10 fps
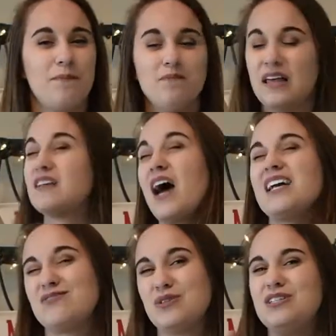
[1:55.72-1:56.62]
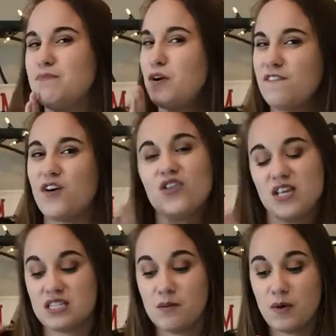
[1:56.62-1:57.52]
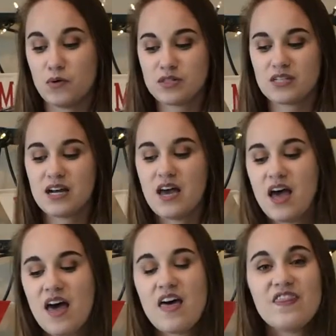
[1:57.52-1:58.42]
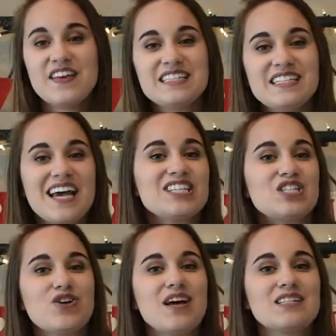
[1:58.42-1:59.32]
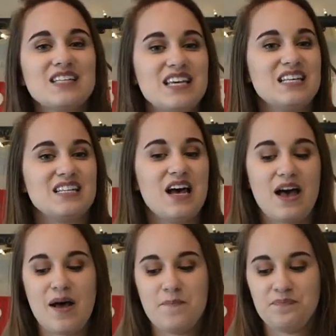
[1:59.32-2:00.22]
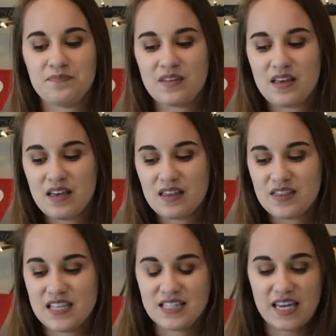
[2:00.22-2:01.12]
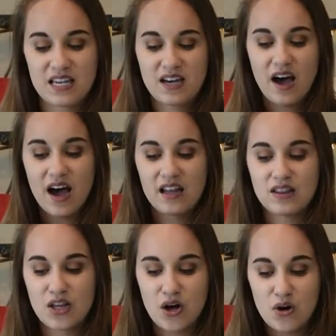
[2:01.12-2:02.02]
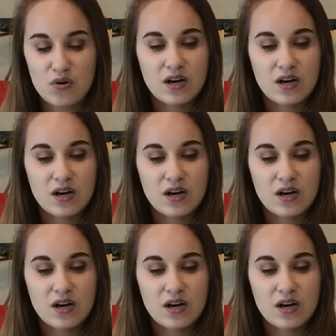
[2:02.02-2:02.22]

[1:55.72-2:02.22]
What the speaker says: like I would prefer this the most. This next dress is this like low